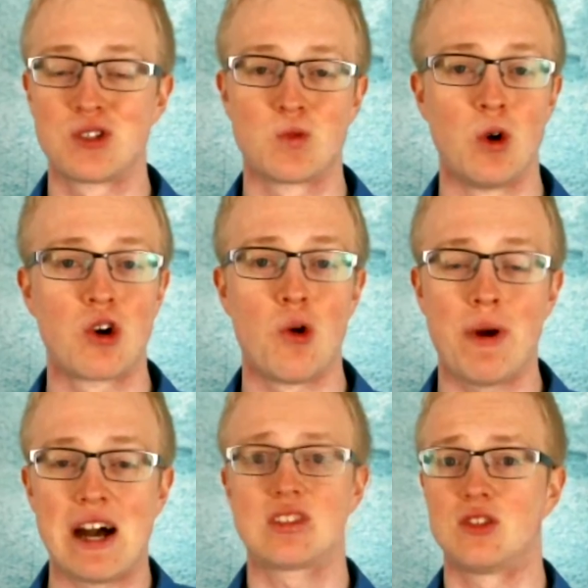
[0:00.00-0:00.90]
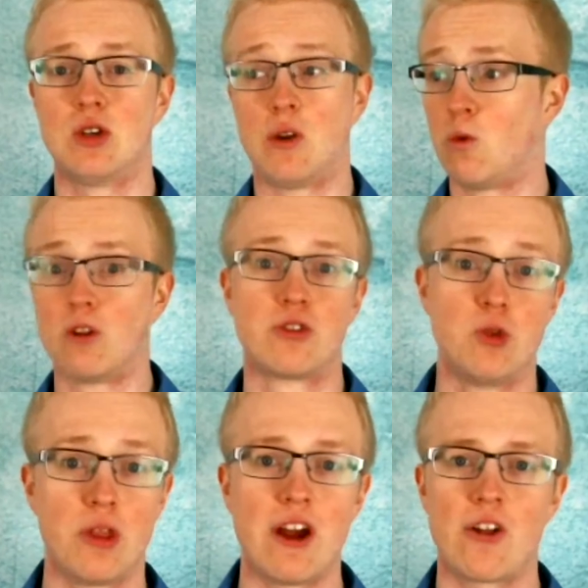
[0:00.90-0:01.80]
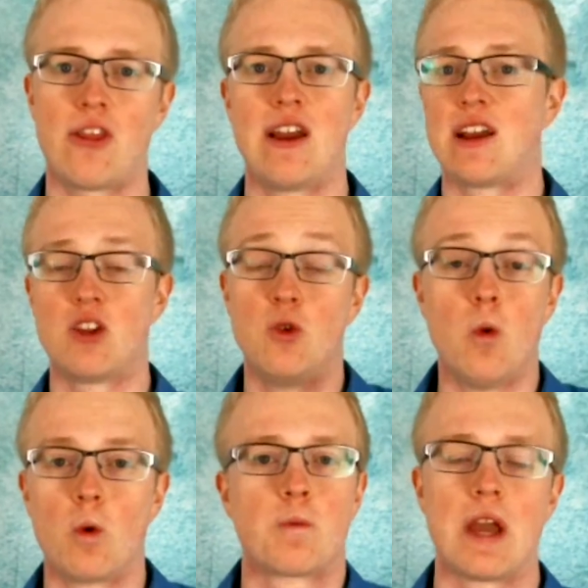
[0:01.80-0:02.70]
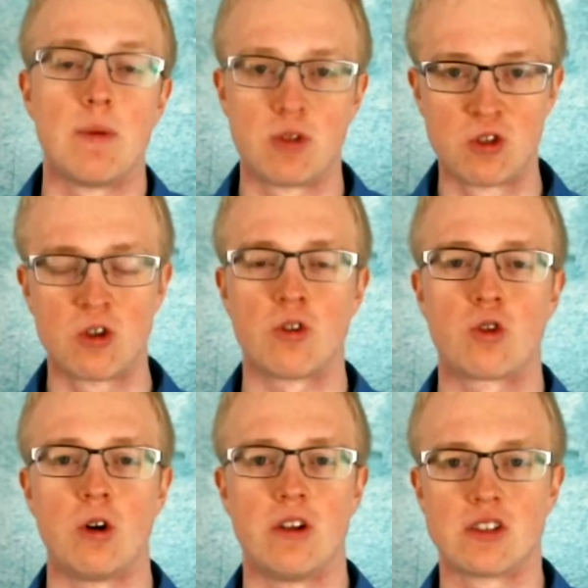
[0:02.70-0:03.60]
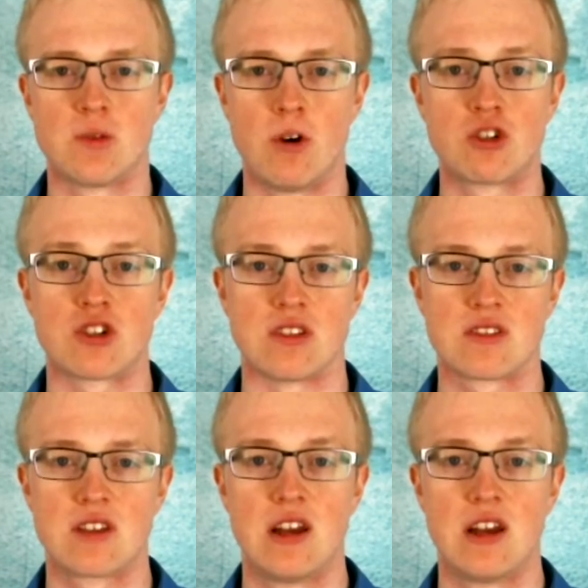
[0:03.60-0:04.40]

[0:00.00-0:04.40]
will go past you and will do their thing and you won't be able to control those emotions.